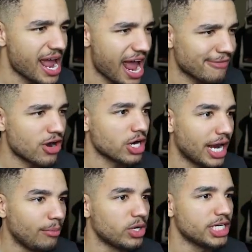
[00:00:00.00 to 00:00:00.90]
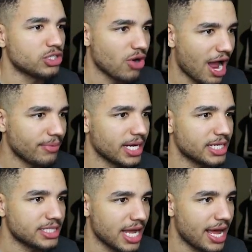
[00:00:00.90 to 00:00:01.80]
to have our game-winning drive, like
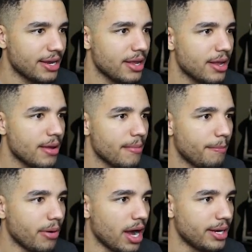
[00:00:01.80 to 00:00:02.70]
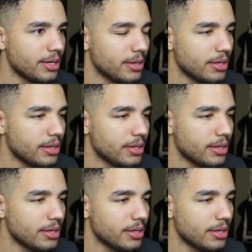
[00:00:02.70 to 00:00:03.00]
I said. But